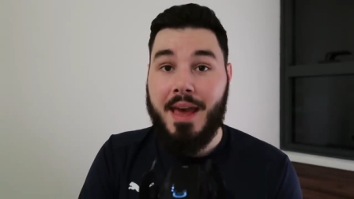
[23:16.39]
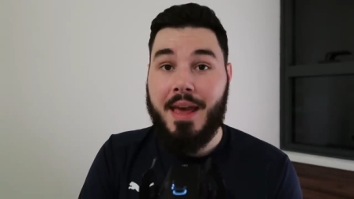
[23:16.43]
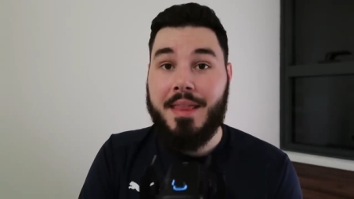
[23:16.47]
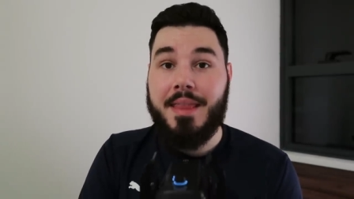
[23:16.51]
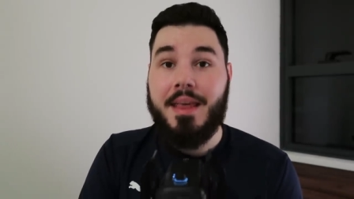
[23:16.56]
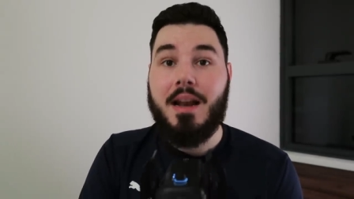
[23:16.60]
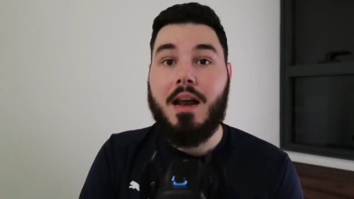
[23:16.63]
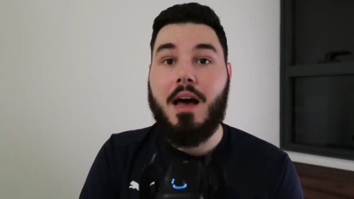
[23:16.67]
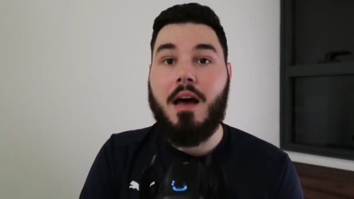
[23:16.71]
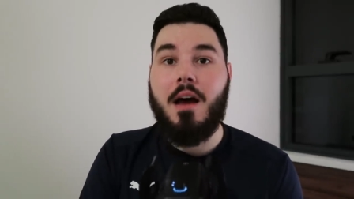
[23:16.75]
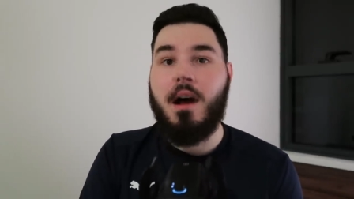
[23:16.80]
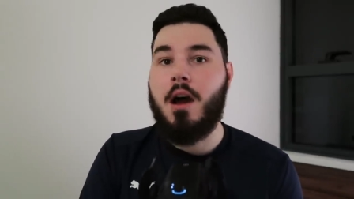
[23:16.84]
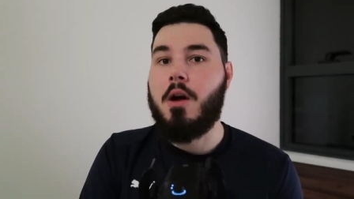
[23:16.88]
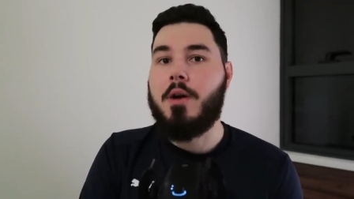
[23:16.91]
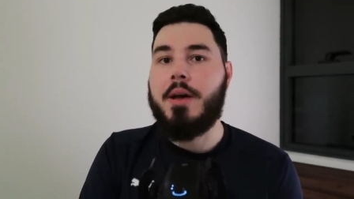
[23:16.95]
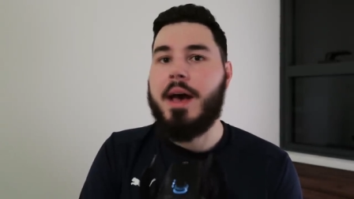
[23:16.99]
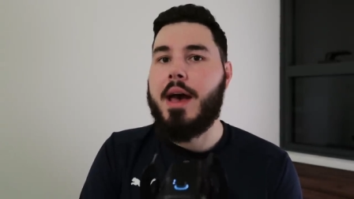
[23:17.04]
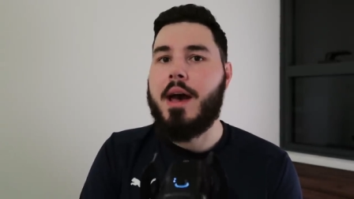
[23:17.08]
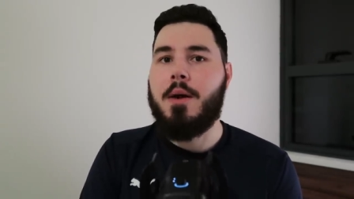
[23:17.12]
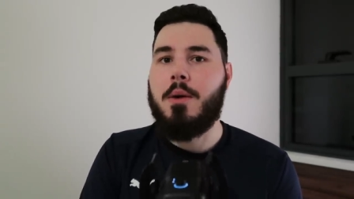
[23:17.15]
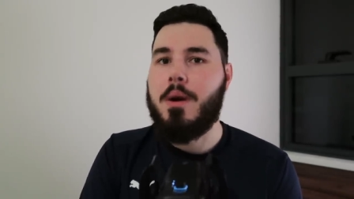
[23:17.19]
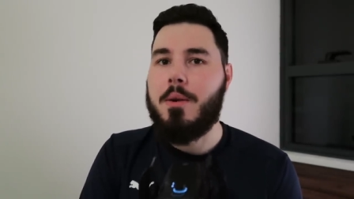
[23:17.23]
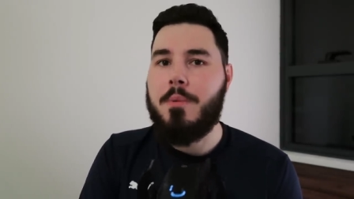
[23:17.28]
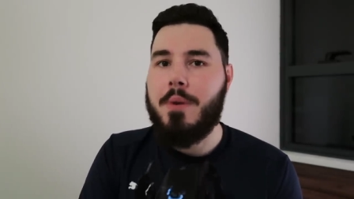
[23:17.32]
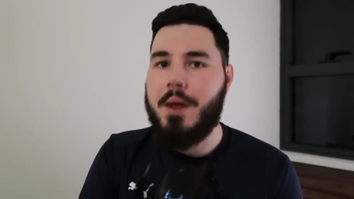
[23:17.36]
and they're like, okay,
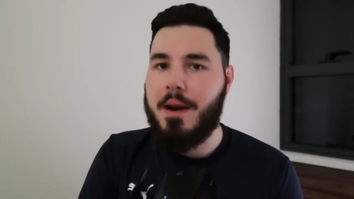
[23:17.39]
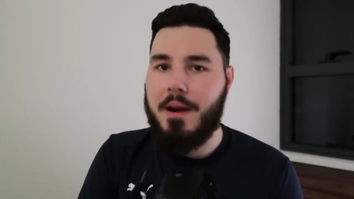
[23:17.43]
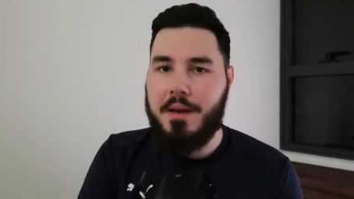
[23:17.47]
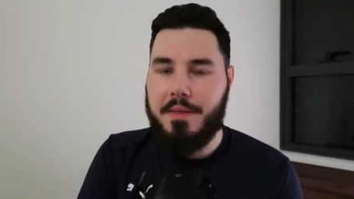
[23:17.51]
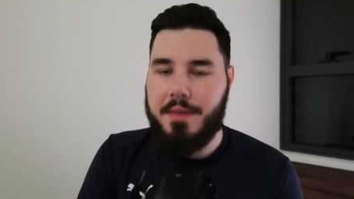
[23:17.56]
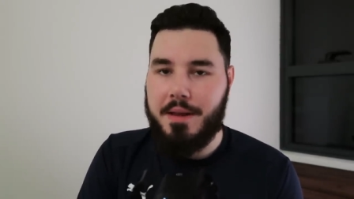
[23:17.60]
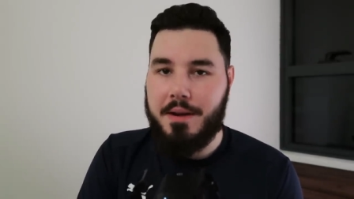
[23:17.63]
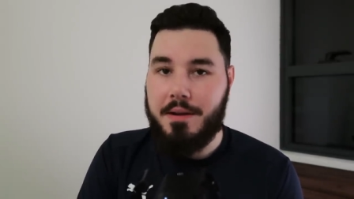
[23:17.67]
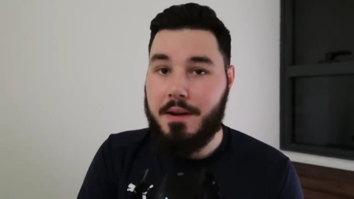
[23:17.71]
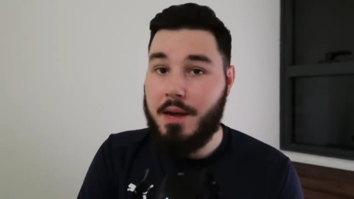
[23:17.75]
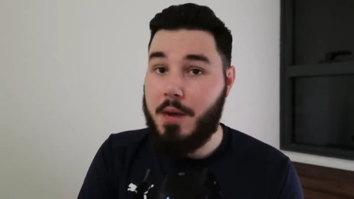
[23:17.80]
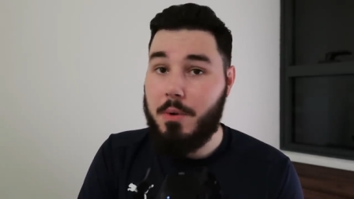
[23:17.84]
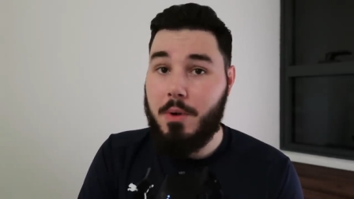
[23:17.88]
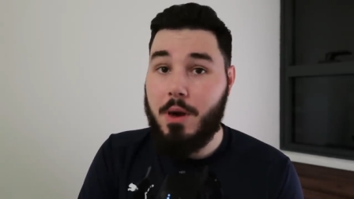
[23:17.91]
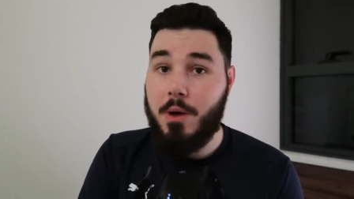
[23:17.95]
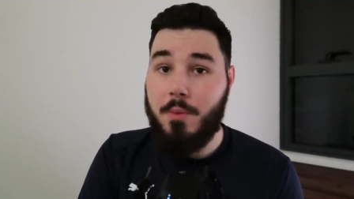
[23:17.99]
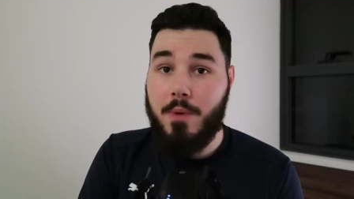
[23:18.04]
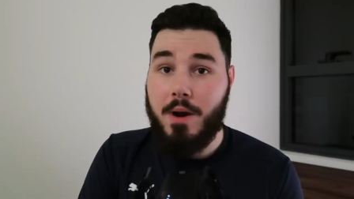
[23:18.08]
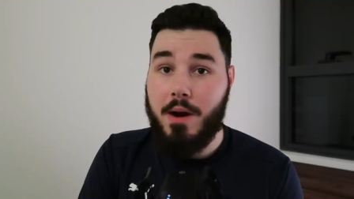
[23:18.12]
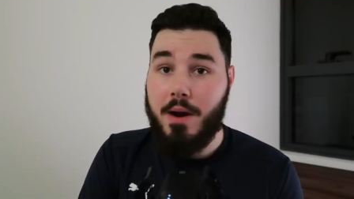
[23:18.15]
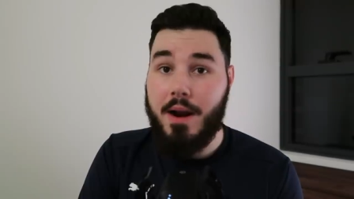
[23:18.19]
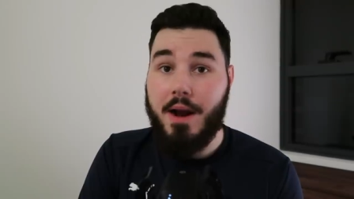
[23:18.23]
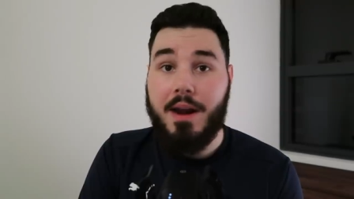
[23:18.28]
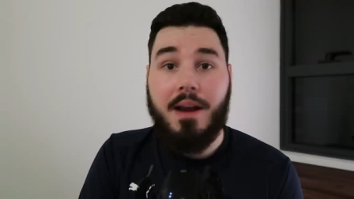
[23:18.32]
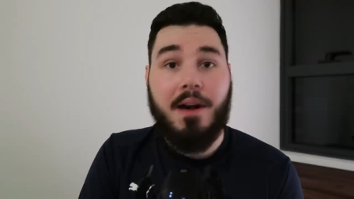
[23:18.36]
I won't wear it then. I won't
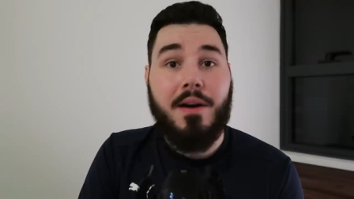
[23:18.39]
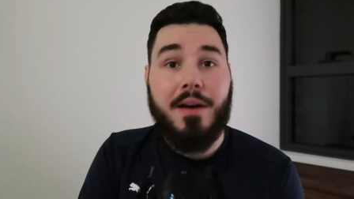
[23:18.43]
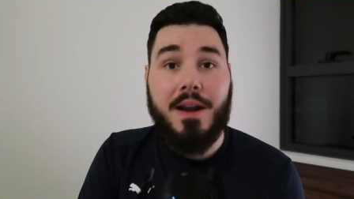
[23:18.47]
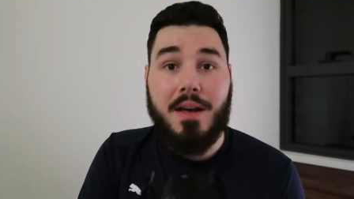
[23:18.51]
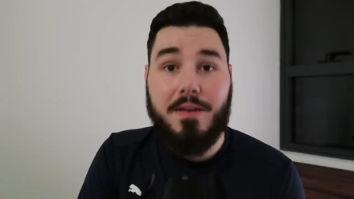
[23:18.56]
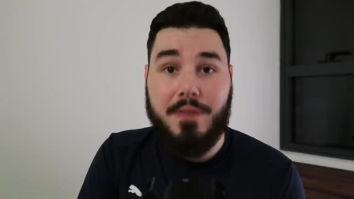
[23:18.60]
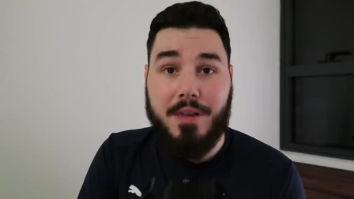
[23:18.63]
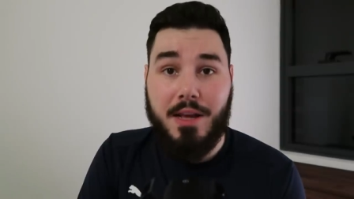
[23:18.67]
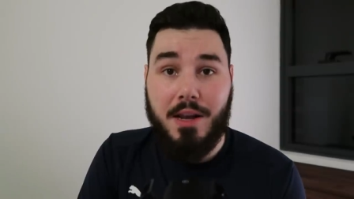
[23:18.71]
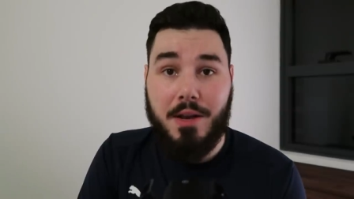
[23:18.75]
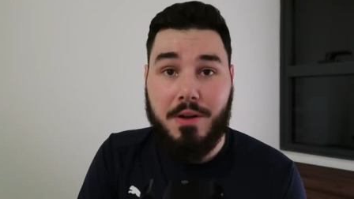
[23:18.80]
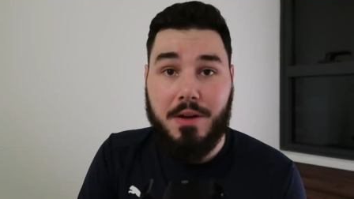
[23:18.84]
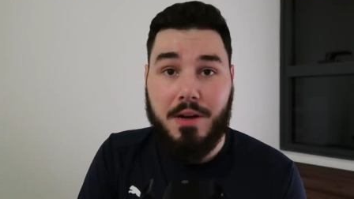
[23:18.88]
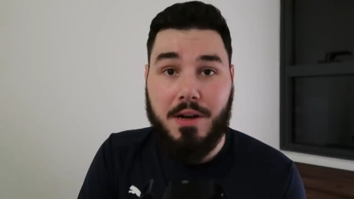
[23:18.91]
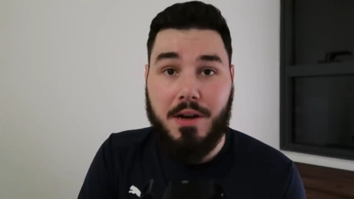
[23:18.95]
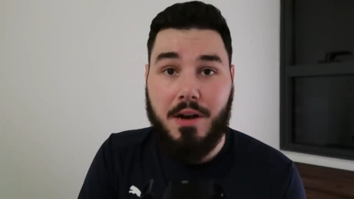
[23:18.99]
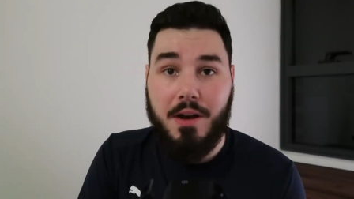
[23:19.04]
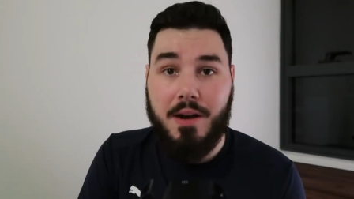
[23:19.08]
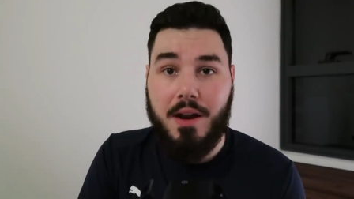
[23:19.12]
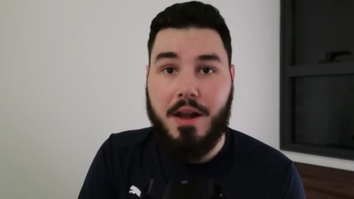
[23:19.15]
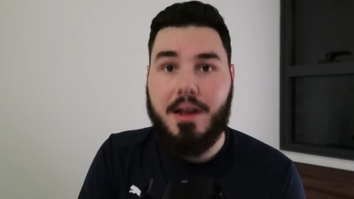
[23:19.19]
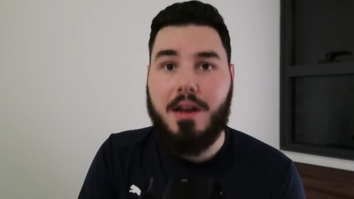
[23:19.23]
wear it. I can't have a yellow card.